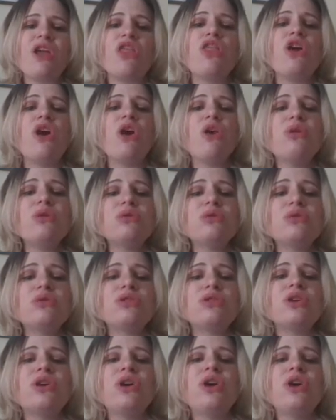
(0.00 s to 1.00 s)

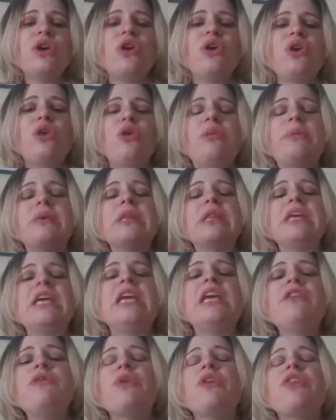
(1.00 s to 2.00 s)
Those who believe